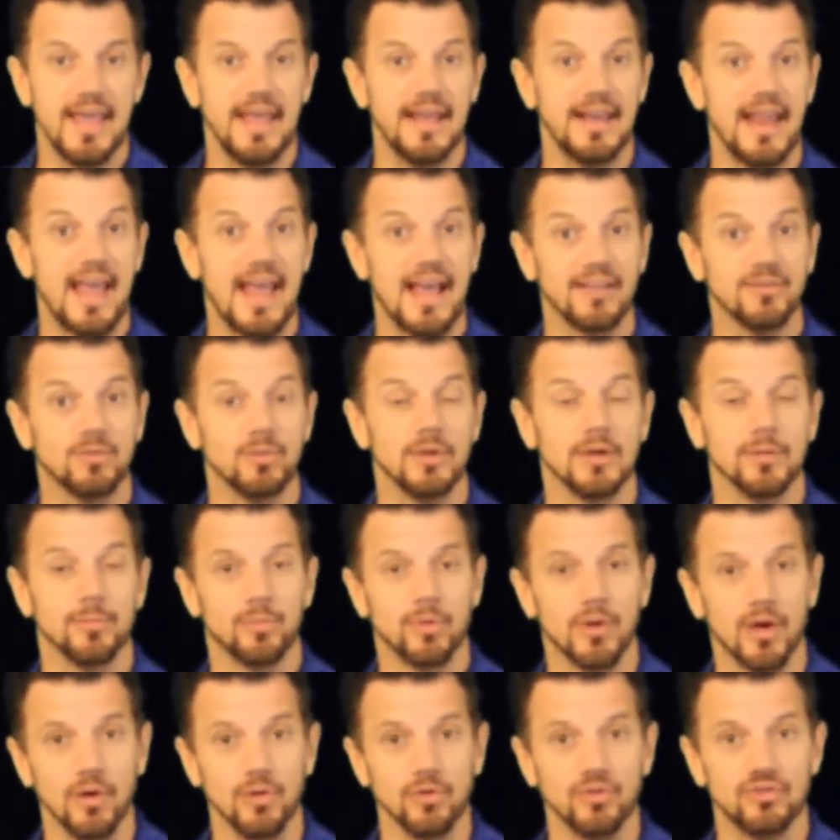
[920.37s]
and as we
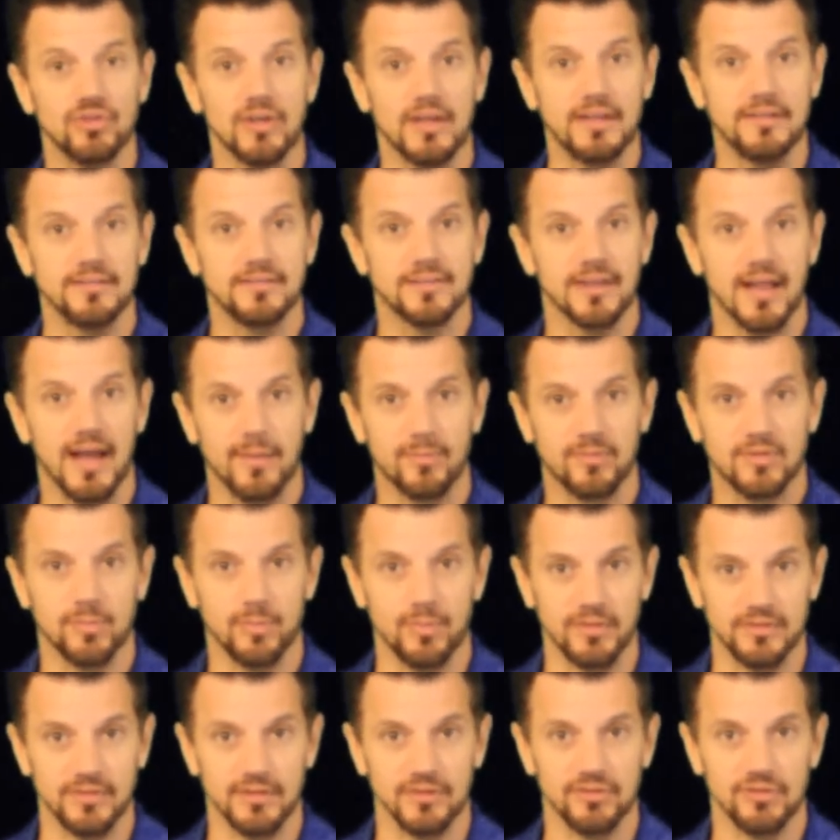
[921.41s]
approach a
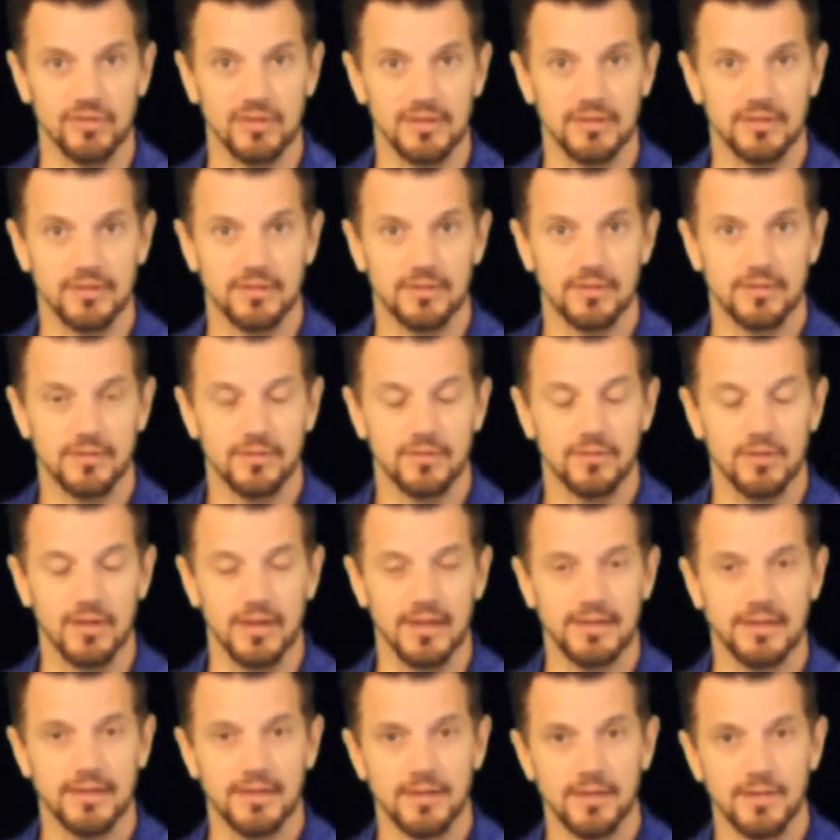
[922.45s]
stopped position,
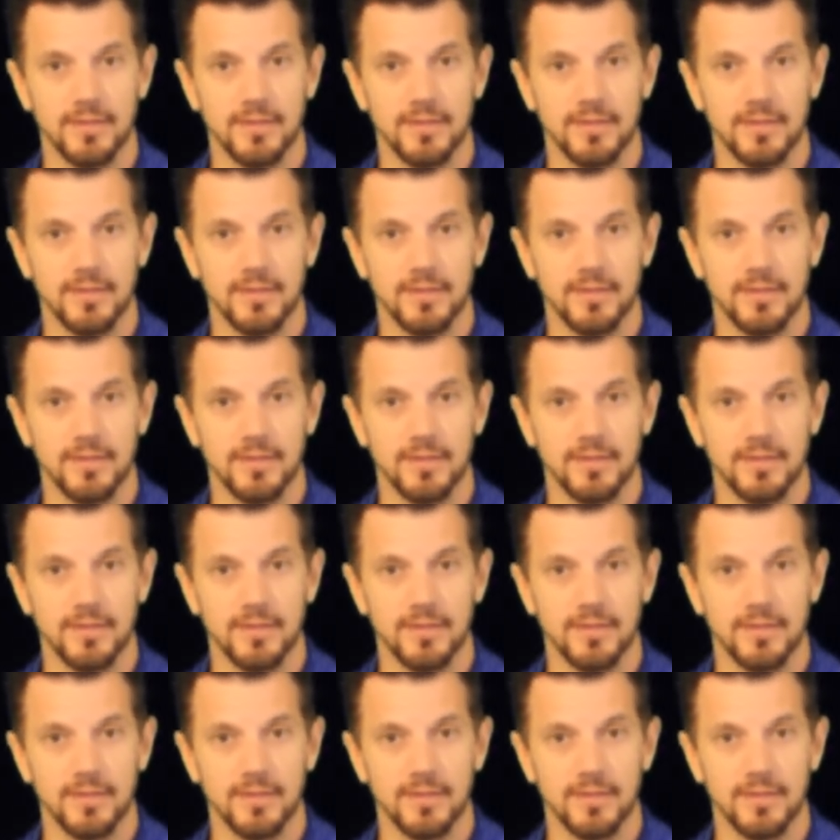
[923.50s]
okay?